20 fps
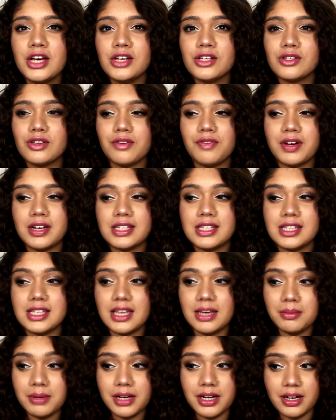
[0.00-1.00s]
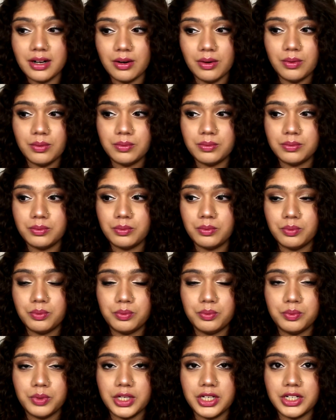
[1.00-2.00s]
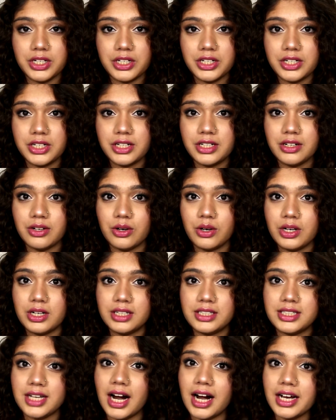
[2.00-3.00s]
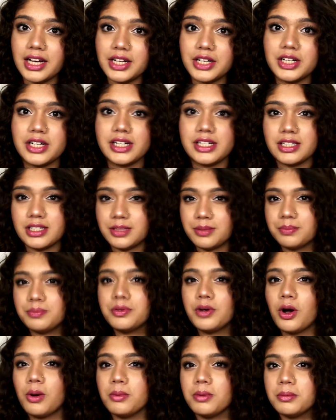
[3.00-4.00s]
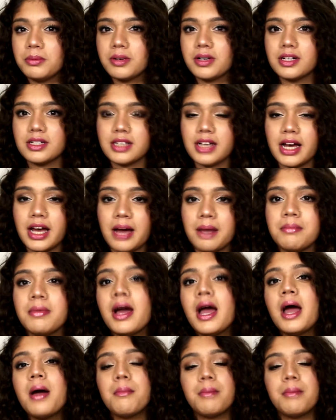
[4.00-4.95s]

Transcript: So if I seem a little weird or tired, it's probably because I am,